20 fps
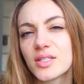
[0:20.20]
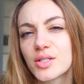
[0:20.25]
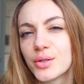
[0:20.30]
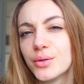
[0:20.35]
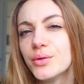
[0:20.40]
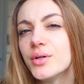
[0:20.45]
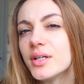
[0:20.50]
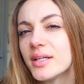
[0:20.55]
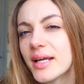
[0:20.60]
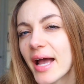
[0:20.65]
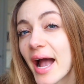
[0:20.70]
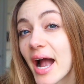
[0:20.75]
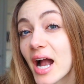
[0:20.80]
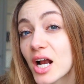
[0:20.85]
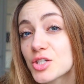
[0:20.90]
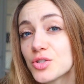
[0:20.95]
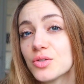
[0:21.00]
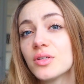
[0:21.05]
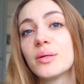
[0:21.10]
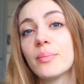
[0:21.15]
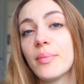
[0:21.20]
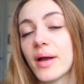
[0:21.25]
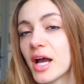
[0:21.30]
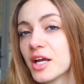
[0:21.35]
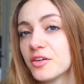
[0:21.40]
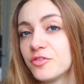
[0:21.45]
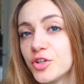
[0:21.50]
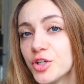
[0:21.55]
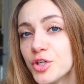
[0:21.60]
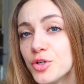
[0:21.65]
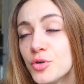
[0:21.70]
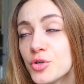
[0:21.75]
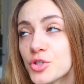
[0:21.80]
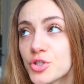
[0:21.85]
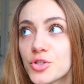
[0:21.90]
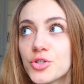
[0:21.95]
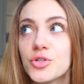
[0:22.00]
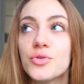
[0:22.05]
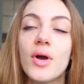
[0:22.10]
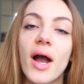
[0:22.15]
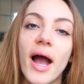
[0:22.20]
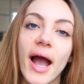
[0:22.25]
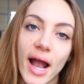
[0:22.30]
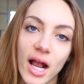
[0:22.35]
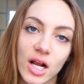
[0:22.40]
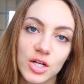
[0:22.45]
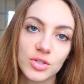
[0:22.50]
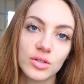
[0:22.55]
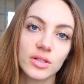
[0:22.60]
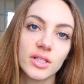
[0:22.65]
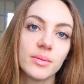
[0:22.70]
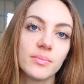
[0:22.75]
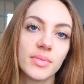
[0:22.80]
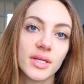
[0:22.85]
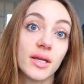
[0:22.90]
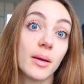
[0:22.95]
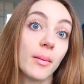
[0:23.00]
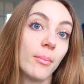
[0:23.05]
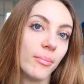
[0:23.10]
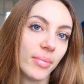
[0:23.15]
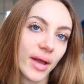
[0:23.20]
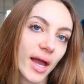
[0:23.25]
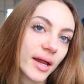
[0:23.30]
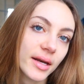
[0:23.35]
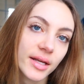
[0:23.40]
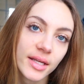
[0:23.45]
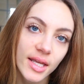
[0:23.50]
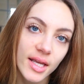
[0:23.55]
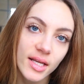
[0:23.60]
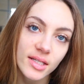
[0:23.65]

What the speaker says: is gluten actually bad for you? Should you actually be banning